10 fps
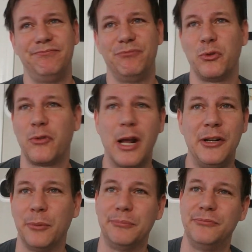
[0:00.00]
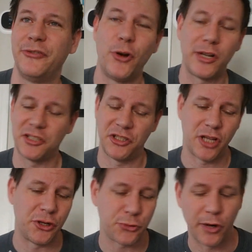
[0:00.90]
the focus is
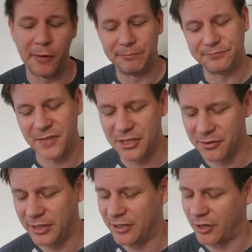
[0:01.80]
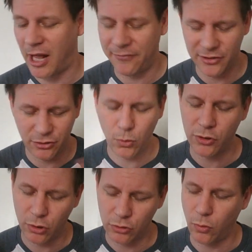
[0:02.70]
on Trump. He's in office,
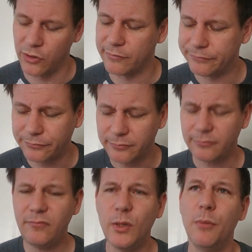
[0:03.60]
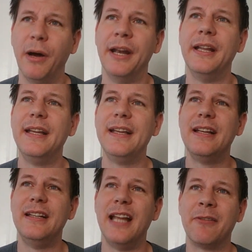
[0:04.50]
of course. But
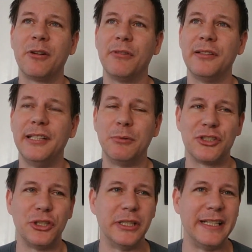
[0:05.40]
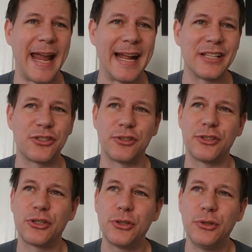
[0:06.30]
never really was a good answer
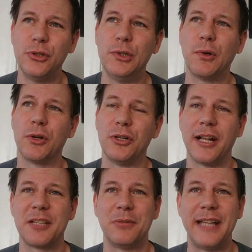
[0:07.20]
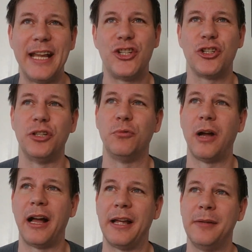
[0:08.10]
to, or good explanation
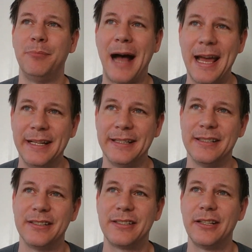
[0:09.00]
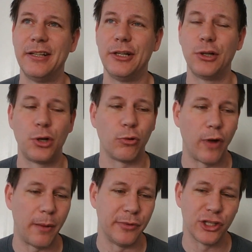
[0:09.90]
why Biden's
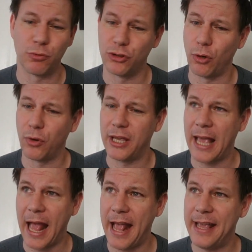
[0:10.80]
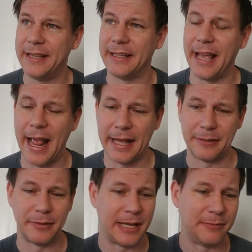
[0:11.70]
corruptness was okay and